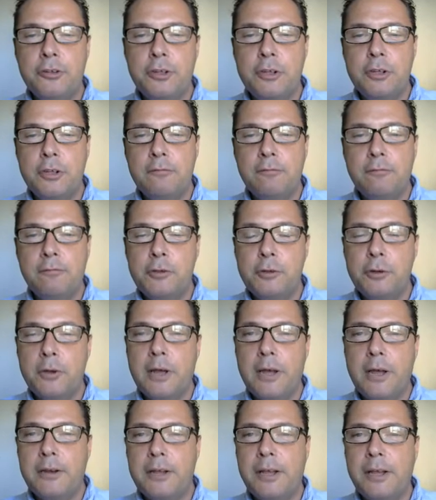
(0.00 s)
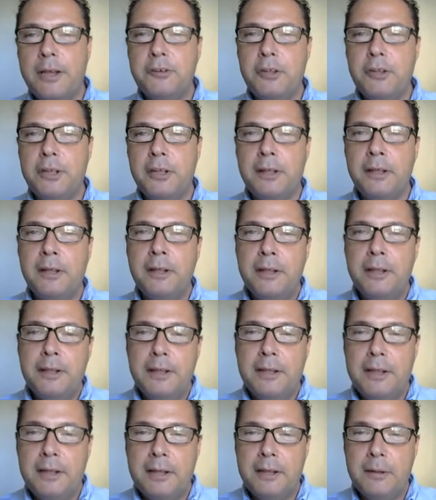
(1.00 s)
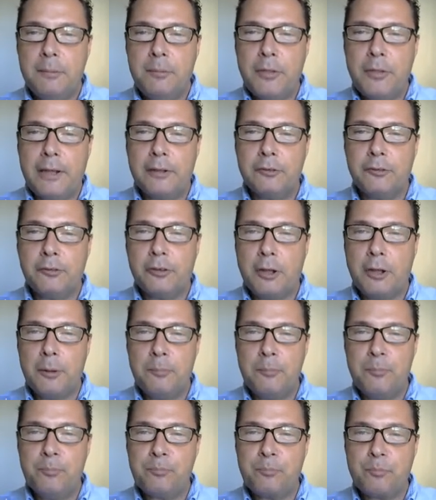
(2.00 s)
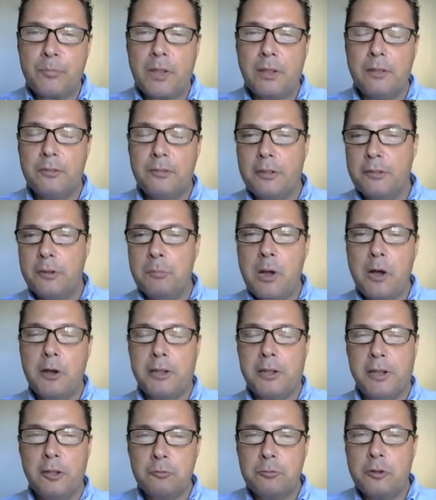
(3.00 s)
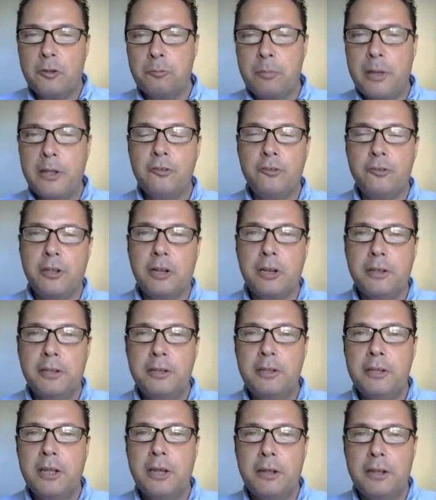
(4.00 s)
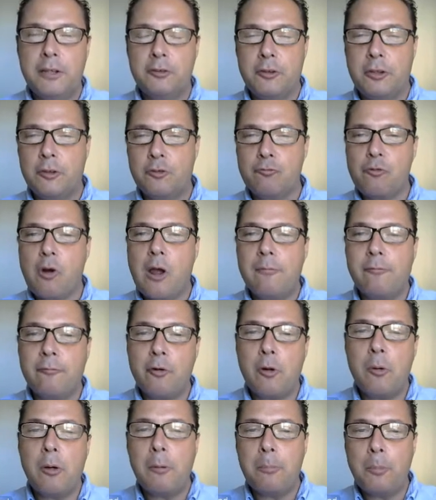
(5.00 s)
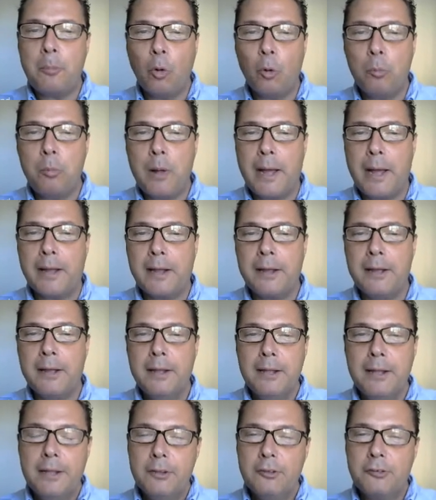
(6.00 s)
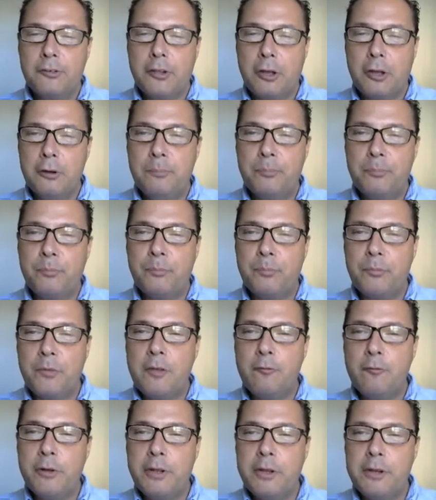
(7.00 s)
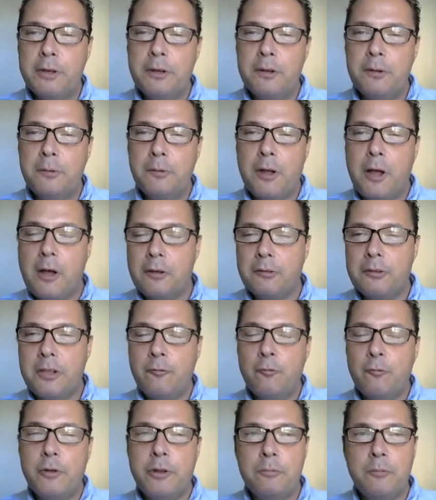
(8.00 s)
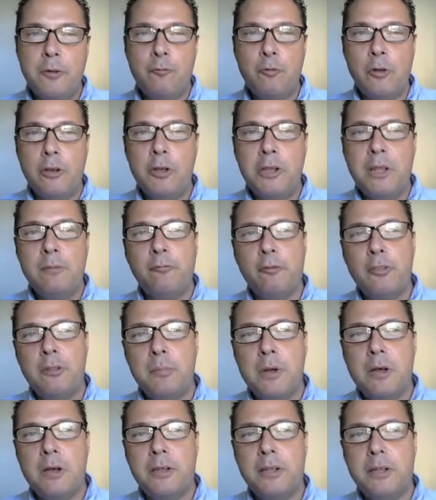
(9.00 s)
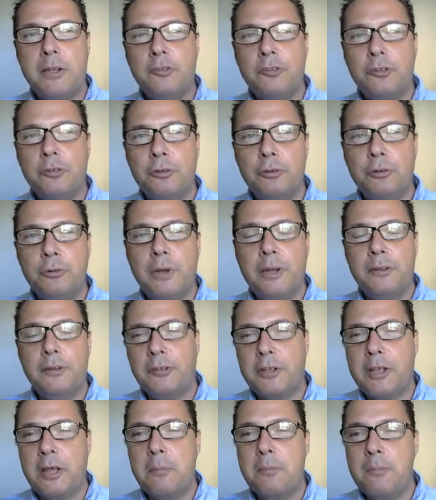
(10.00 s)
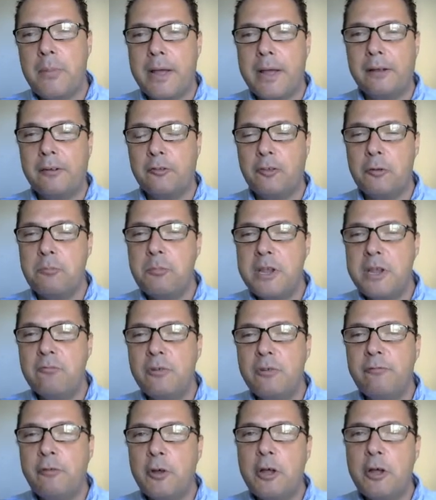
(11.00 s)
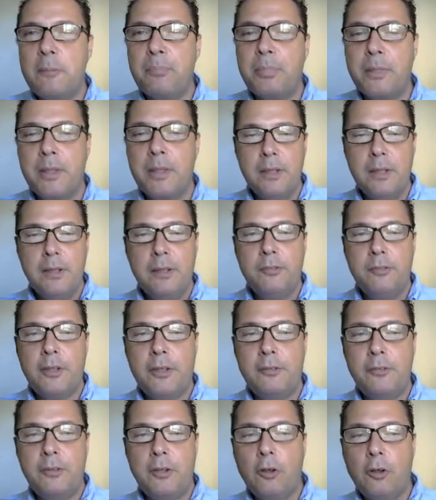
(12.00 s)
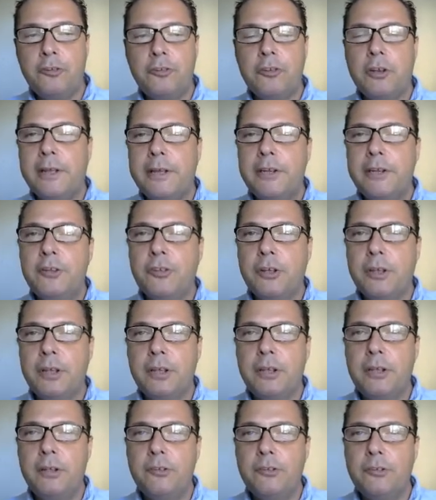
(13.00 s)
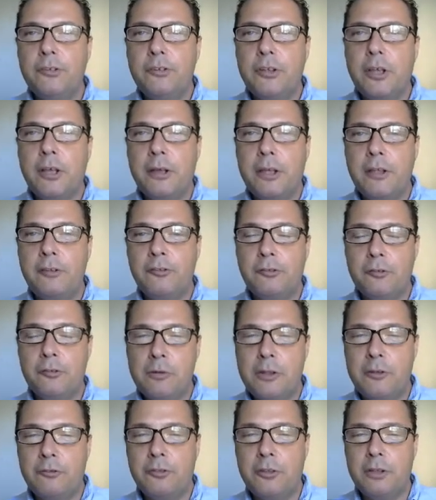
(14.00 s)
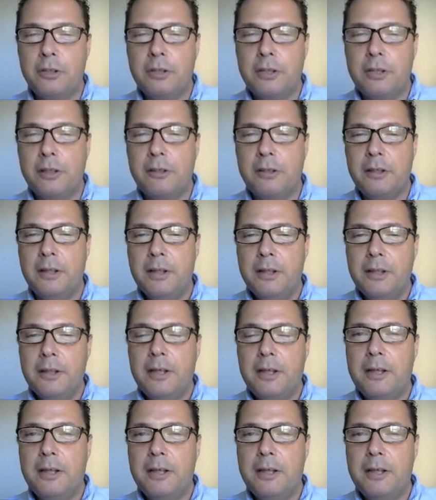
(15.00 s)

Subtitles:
to give you an idea that the market is basically is ripe for a pullback. So if we're looking for the market to come back to mean revert, then the oscillator is the